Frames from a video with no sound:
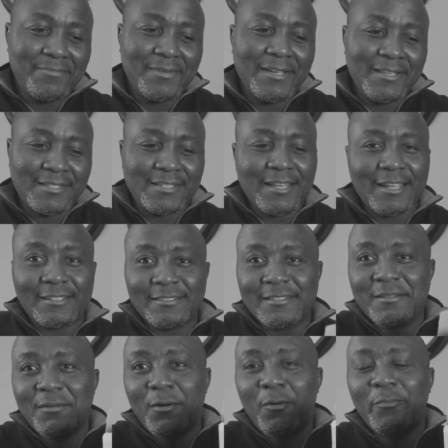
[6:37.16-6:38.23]
it's like
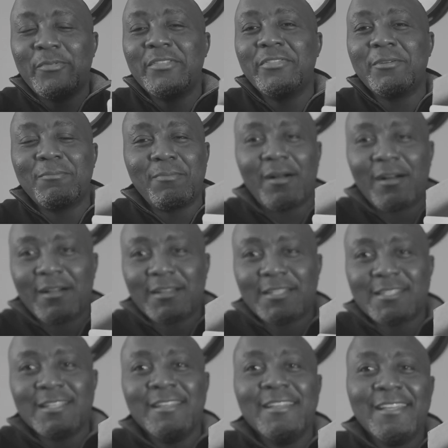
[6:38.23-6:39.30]
they open the
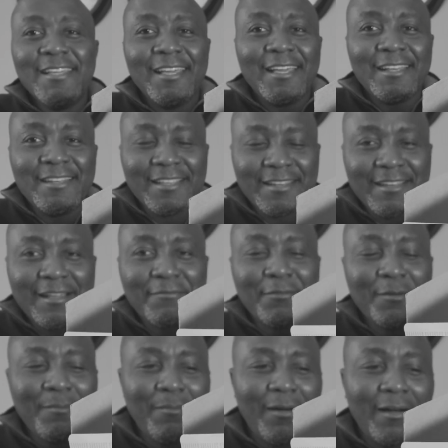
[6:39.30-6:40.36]
box and they
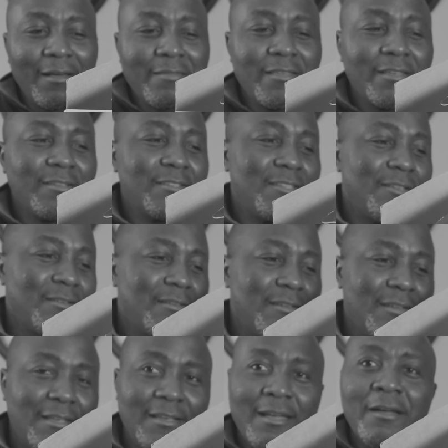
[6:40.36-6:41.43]
never bothered to
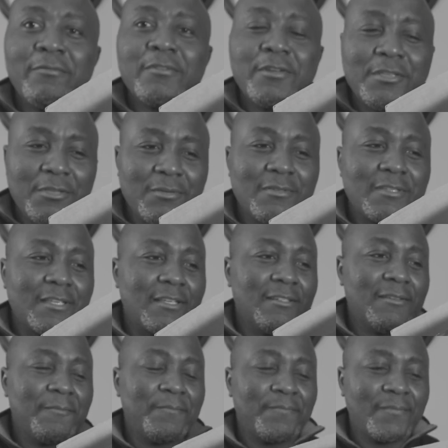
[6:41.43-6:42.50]
ever use it.
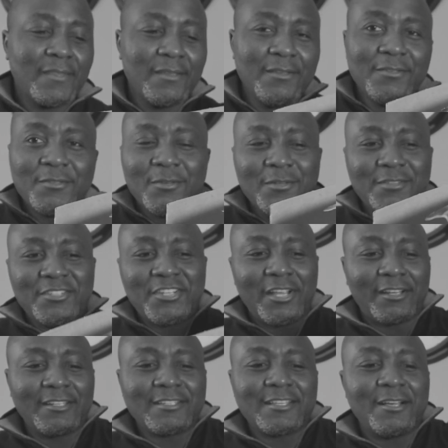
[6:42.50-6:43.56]
So
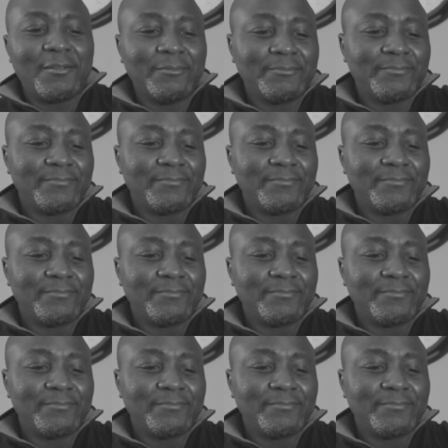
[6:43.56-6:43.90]
check this out.